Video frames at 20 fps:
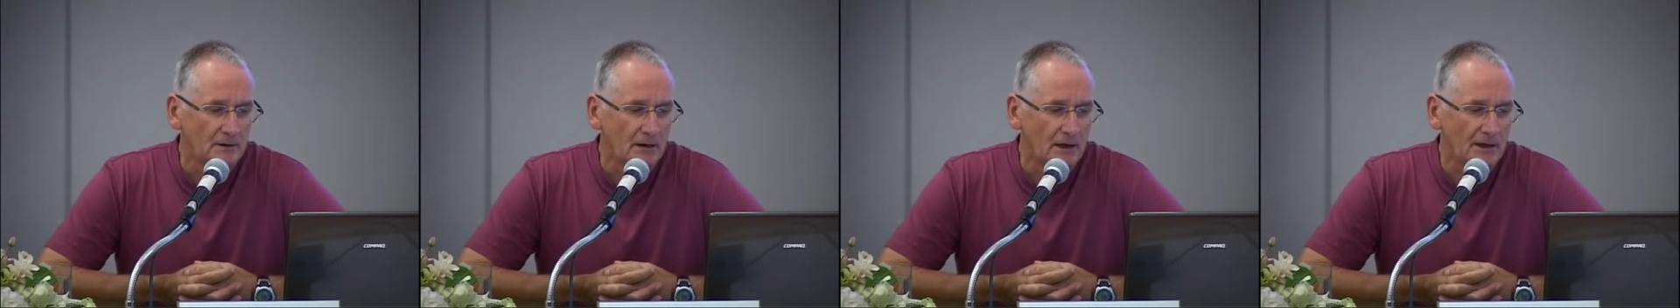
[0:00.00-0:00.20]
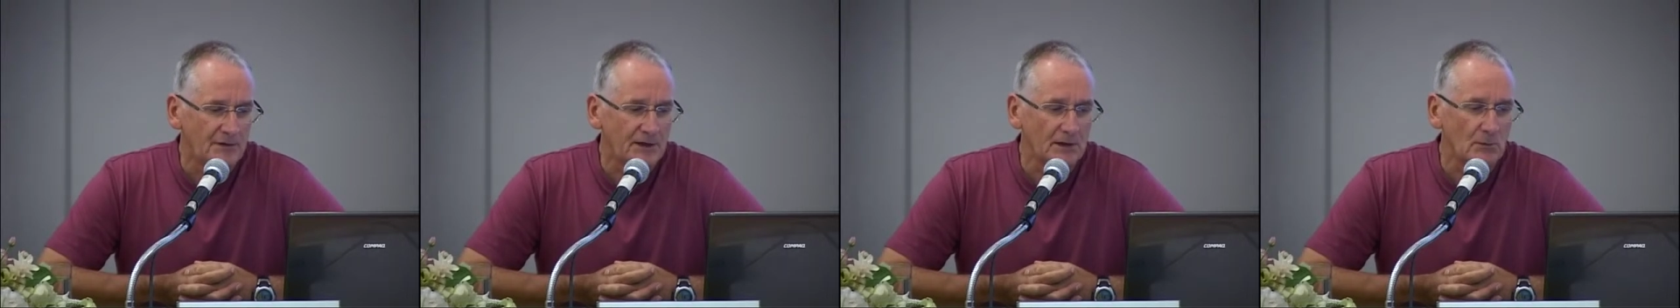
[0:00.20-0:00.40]

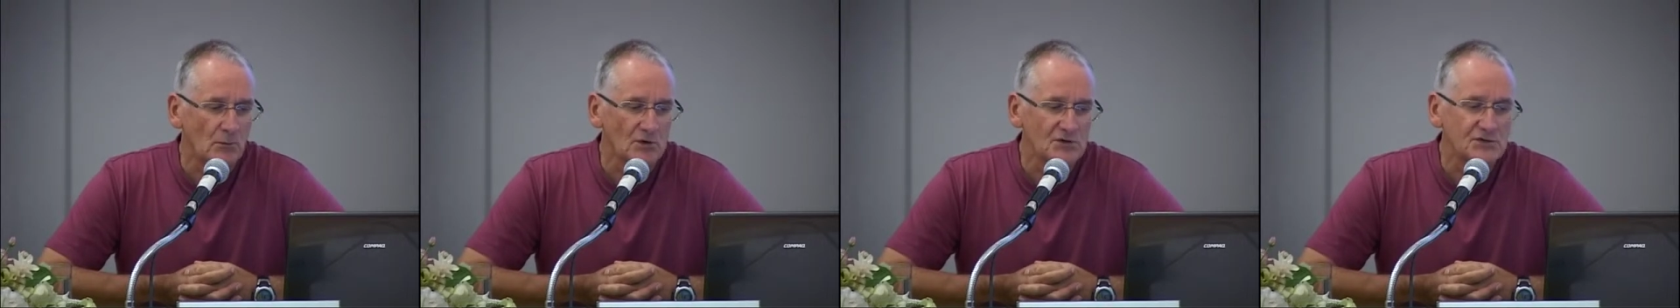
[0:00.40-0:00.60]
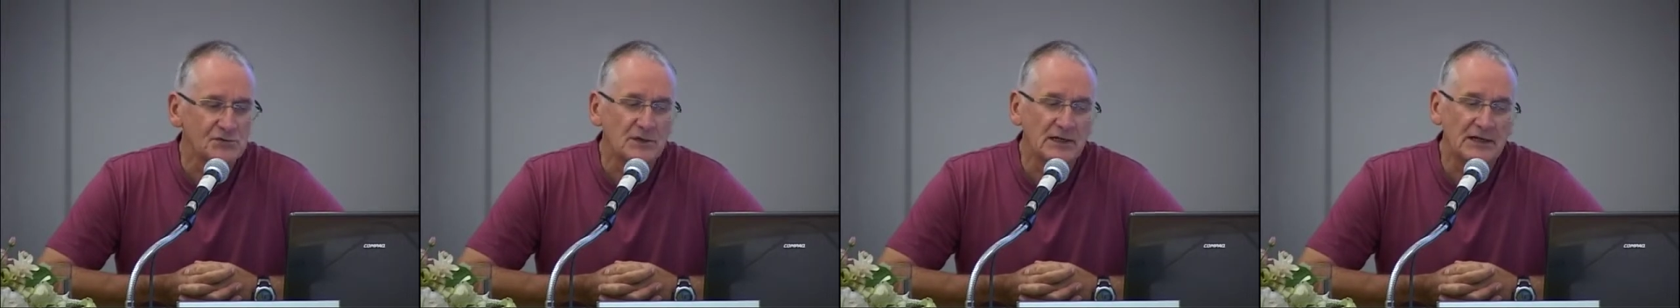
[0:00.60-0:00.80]
I think
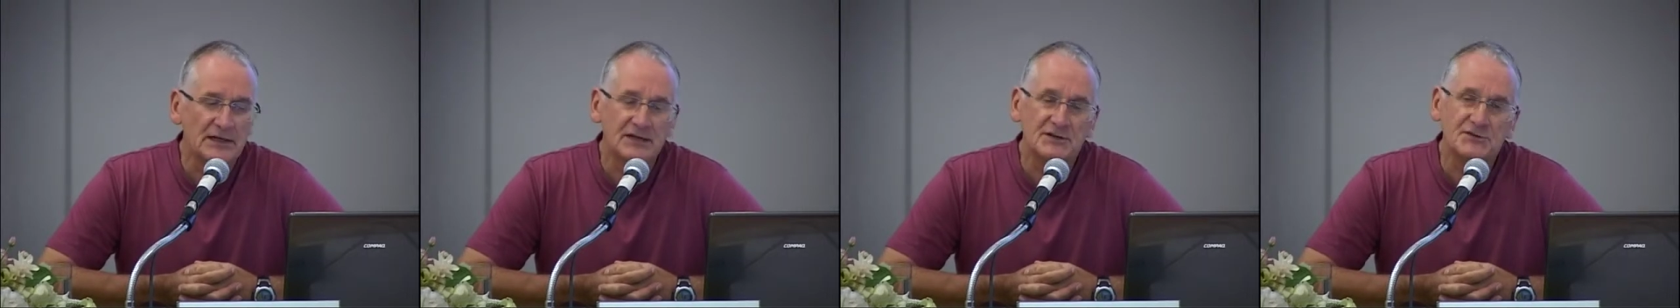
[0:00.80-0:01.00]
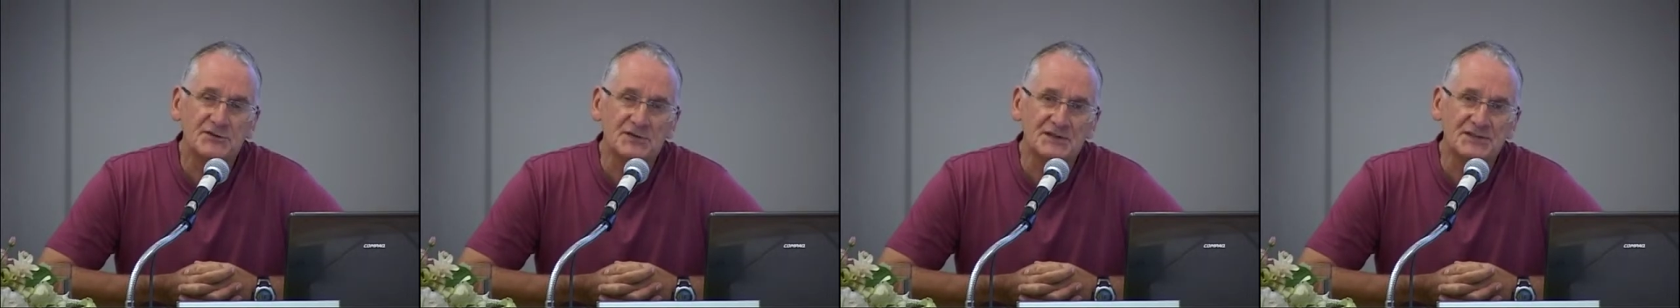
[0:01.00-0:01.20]
what's
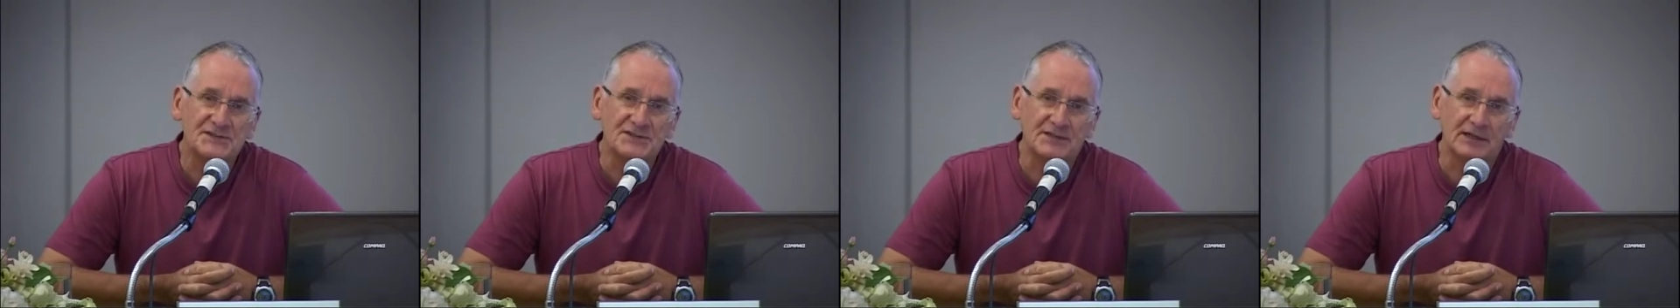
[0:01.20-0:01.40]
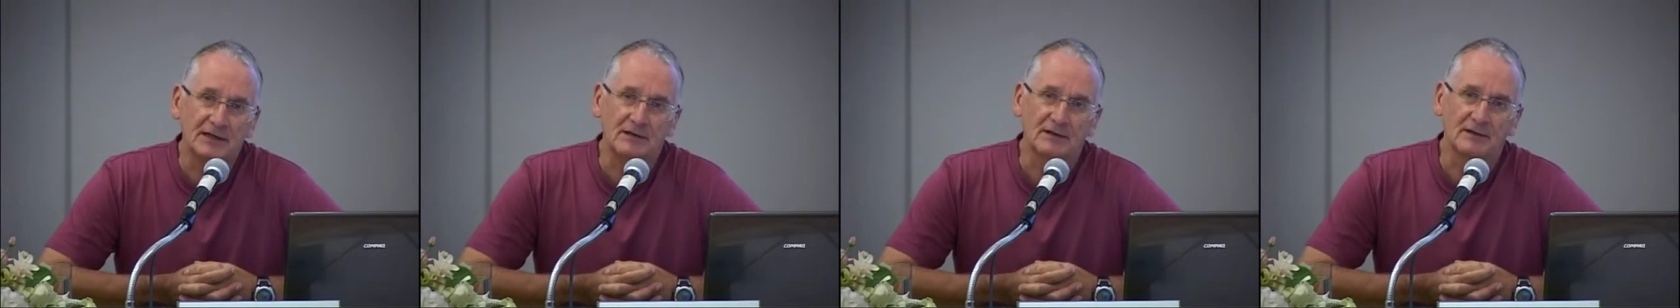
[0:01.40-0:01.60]
really
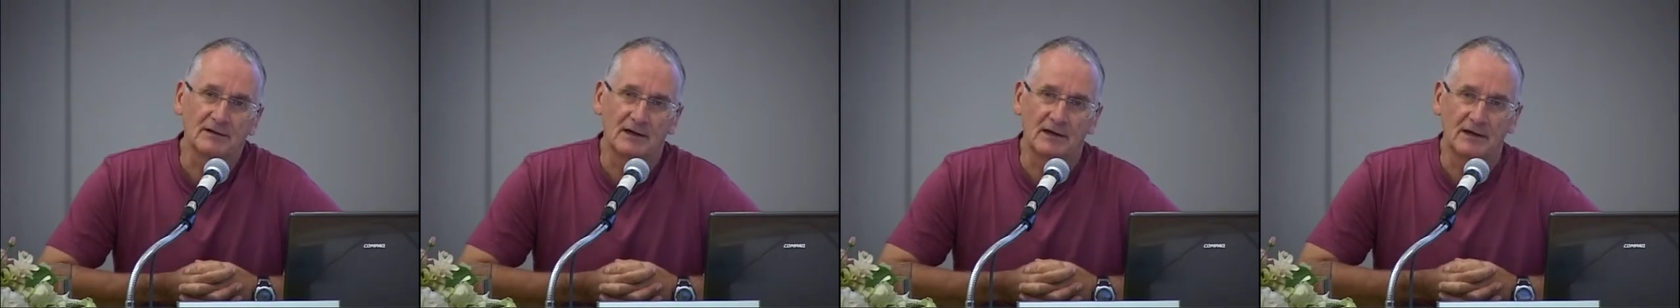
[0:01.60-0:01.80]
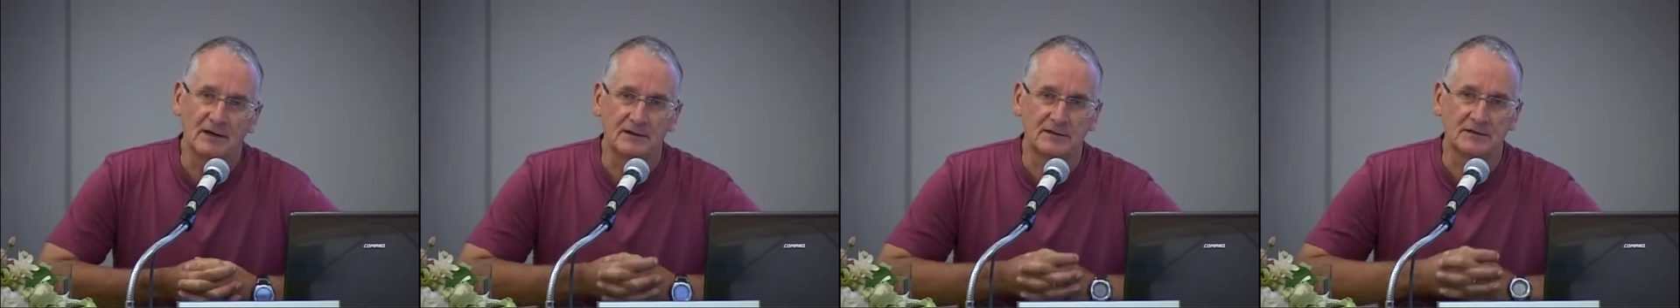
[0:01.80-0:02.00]
interesting,
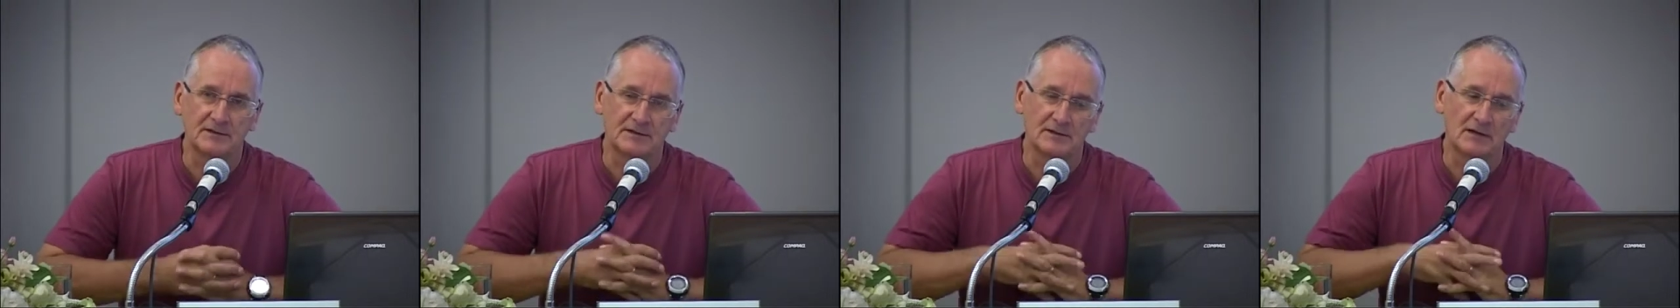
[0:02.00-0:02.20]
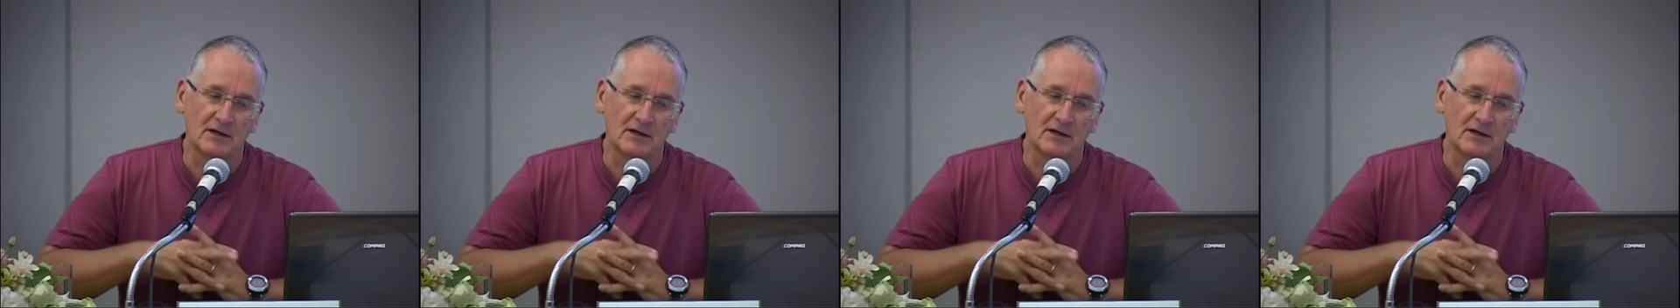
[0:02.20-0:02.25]
and